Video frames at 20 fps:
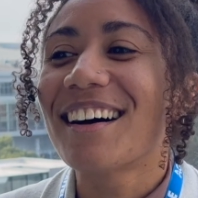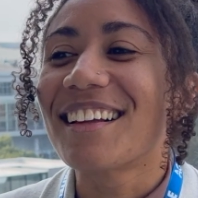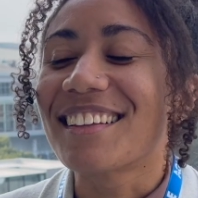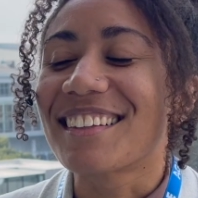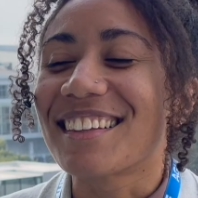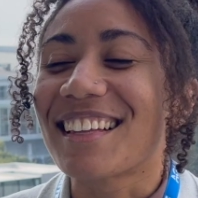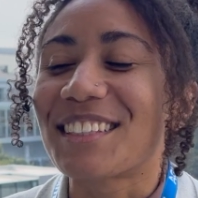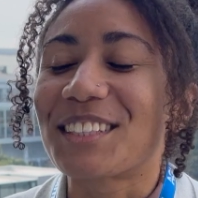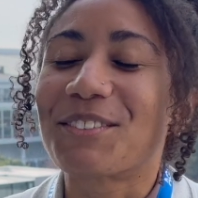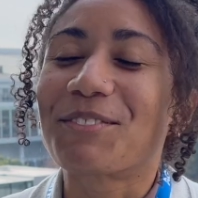
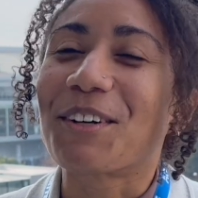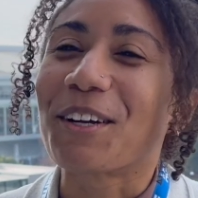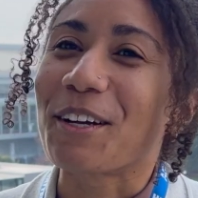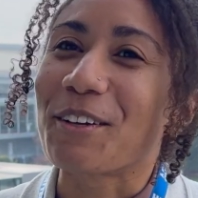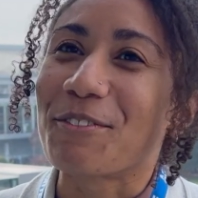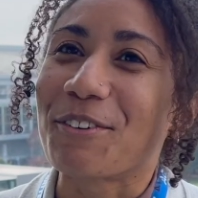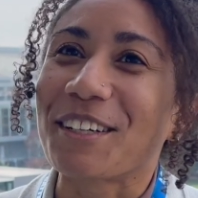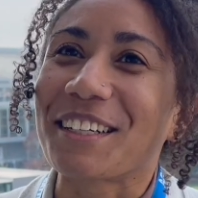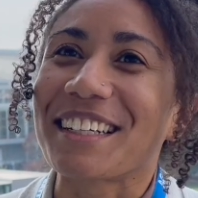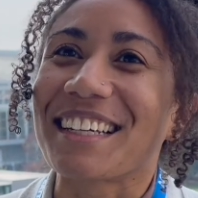That's very
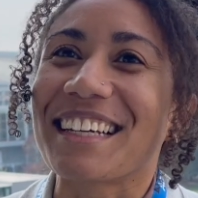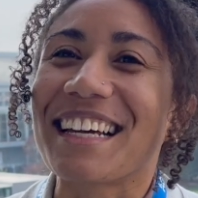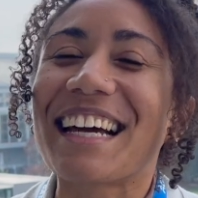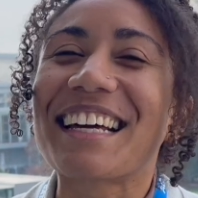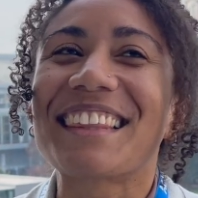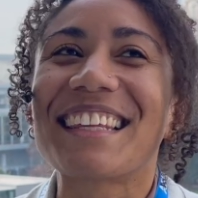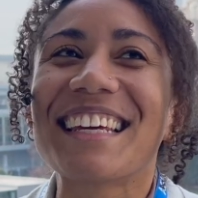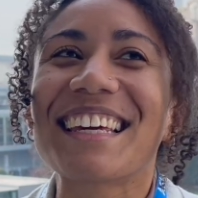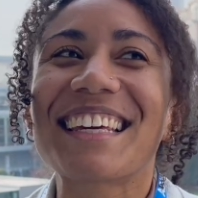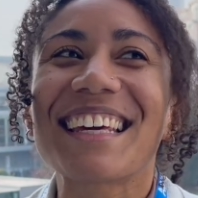funny. I
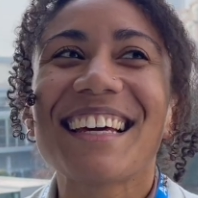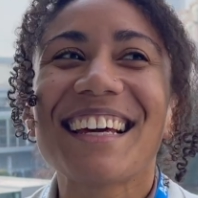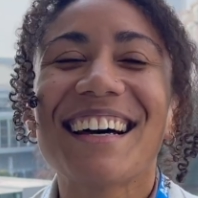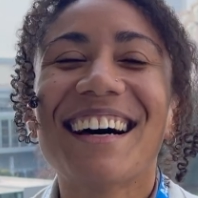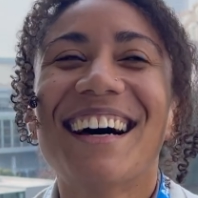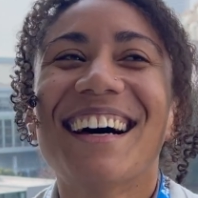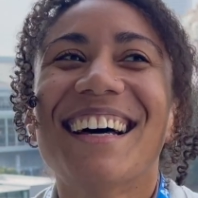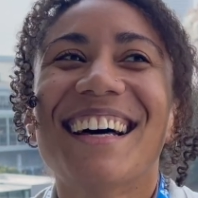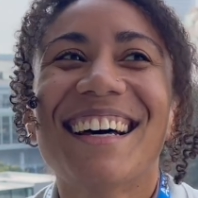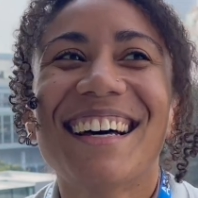think
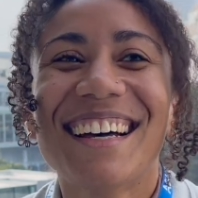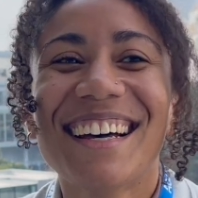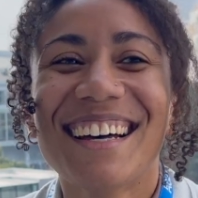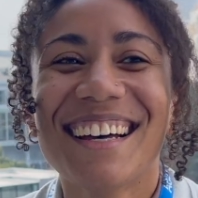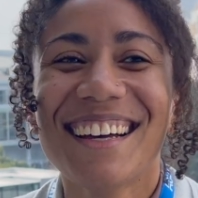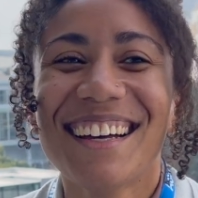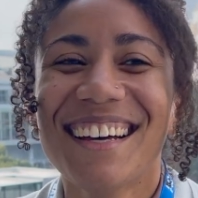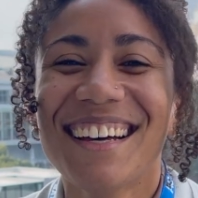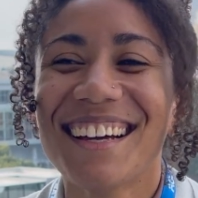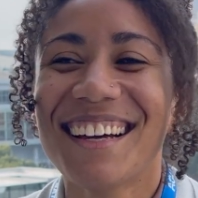
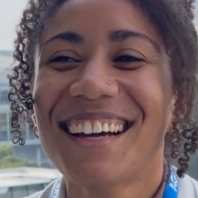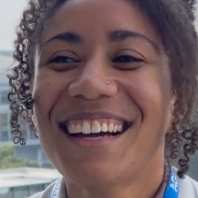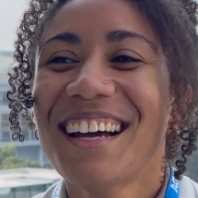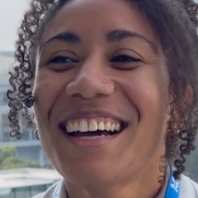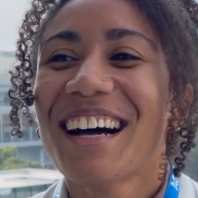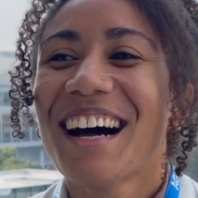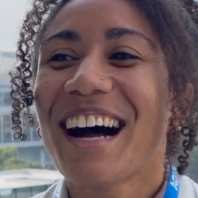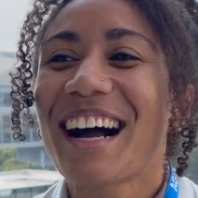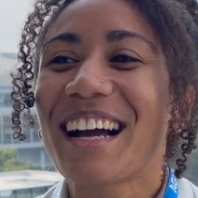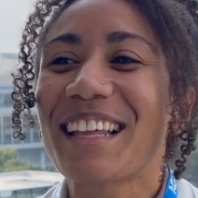
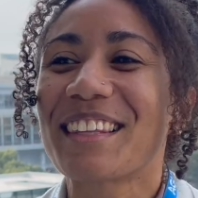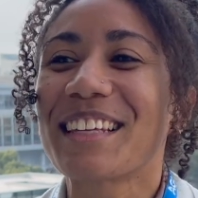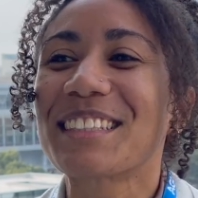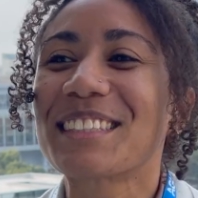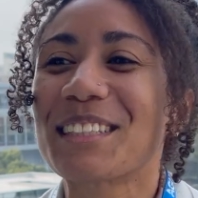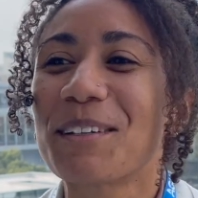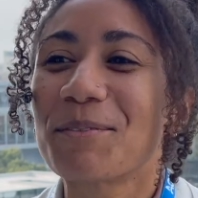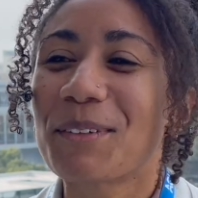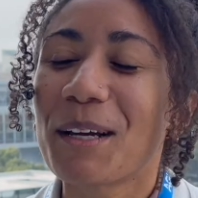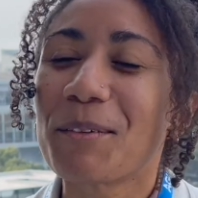I think
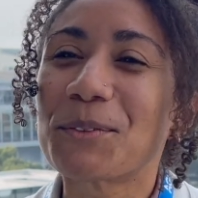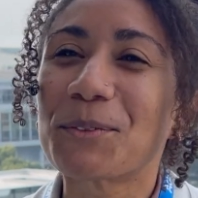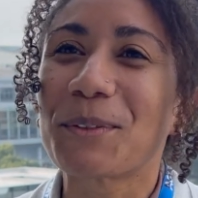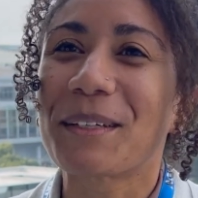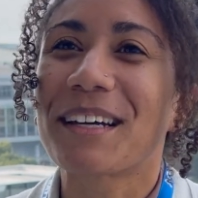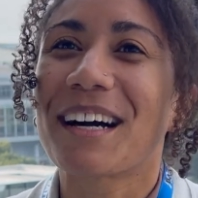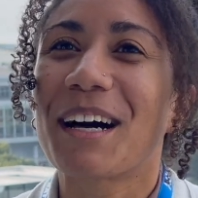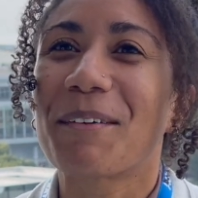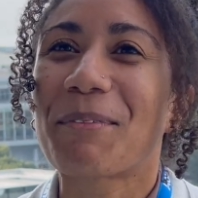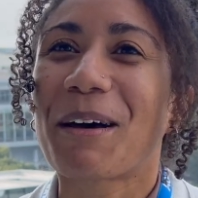sometimes we
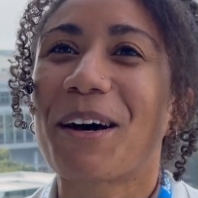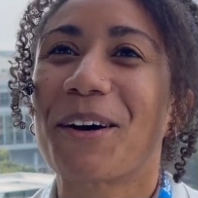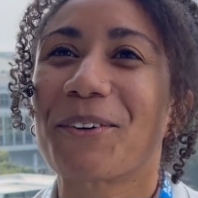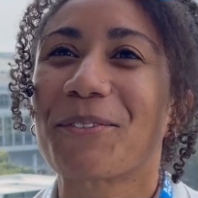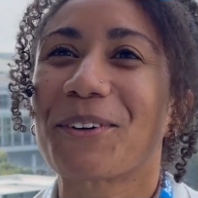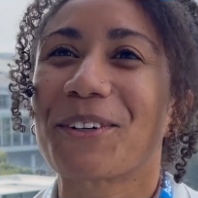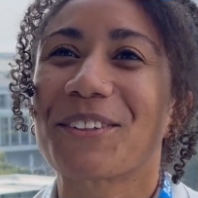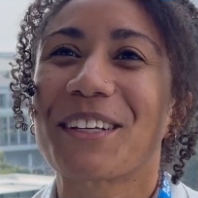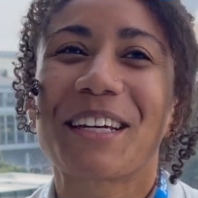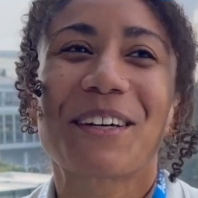cop out and
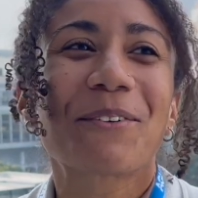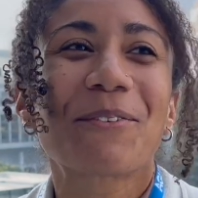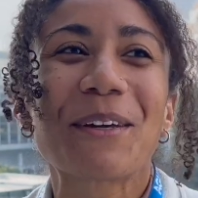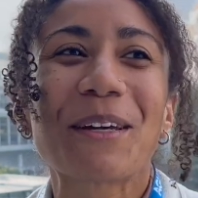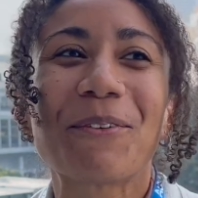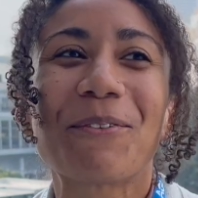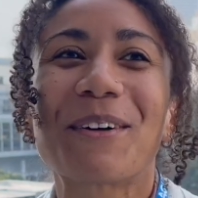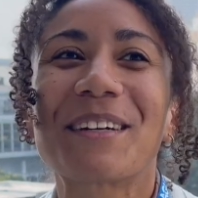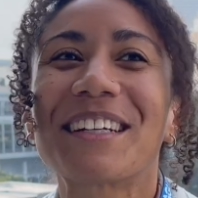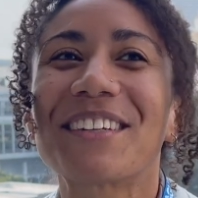we're like, we
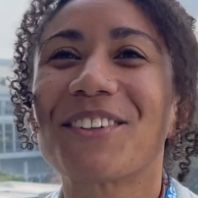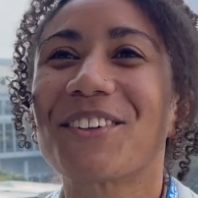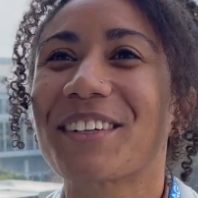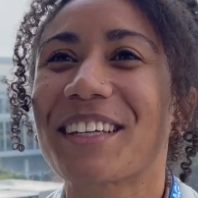want to look